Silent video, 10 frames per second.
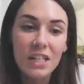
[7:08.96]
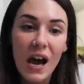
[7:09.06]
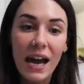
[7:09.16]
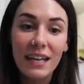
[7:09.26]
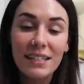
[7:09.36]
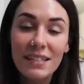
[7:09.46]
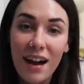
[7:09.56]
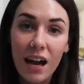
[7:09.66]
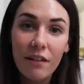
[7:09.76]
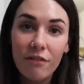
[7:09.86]
so I did
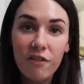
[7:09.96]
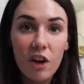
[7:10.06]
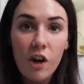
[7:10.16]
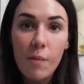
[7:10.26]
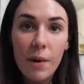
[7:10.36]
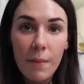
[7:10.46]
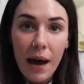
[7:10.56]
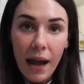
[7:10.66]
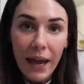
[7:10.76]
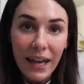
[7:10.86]
not film
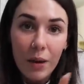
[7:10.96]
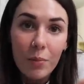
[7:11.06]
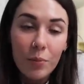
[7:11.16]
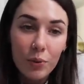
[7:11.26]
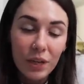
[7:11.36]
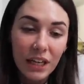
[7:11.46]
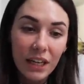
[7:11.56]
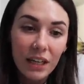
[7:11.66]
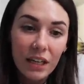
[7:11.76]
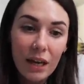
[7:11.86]
my
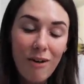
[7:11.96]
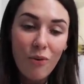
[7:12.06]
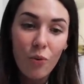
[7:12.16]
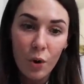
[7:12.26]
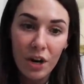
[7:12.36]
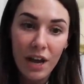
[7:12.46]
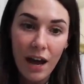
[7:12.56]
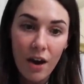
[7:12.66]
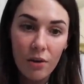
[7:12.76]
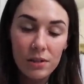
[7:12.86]

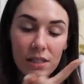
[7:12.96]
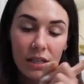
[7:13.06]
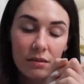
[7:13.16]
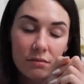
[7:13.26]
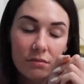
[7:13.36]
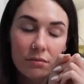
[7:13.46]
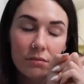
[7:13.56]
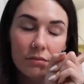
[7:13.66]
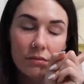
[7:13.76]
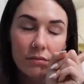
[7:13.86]
pre-workout
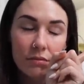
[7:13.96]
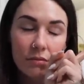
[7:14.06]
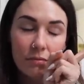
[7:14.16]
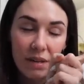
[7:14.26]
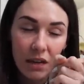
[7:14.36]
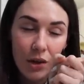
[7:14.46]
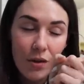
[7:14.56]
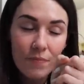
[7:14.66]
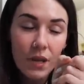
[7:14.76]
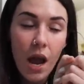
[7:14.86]

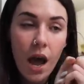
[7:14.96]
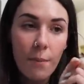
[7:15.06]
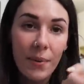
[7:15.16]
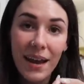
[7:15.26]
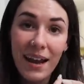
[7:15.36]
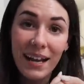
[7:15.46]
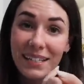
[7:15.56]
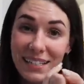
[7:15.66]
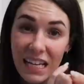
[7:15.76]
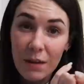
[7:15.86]
meal. But I
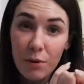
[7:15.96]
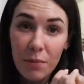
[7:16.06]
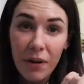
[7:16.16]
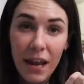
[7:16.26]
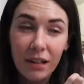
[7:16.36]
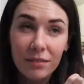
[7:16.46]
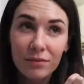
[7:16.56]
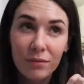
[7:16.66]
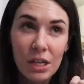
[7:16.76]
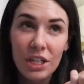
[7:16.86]
did take a boomerang,
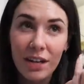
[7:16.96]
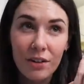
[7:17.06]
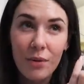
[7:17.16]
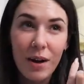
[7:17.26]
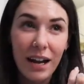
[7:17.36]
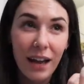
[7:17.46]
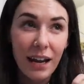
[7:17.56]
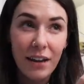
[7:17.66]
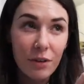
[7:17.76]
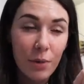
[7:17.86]
which I don't know why I
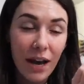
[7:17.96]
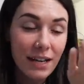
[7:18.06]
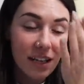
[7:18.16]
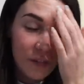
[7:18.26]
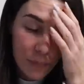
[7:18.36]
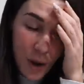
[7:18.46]
never, I didn't even,